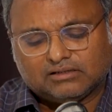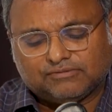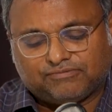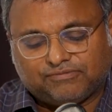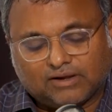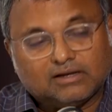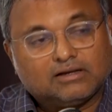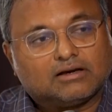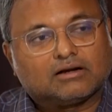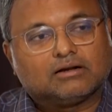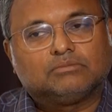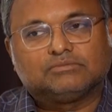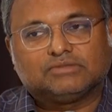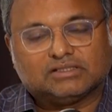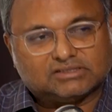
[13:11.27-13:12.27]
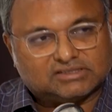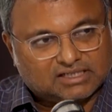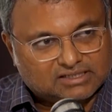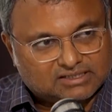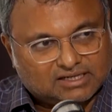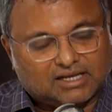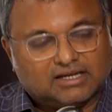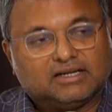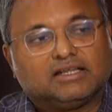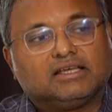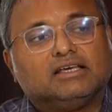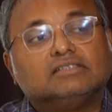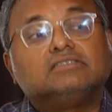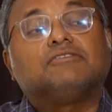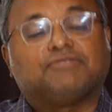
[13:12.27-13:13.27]
fulcrum and
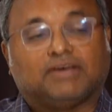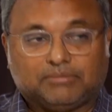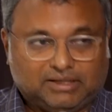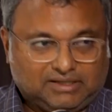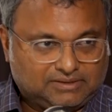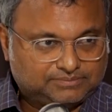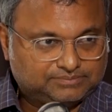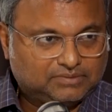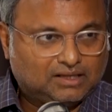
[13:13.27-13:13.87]
centrality is a family.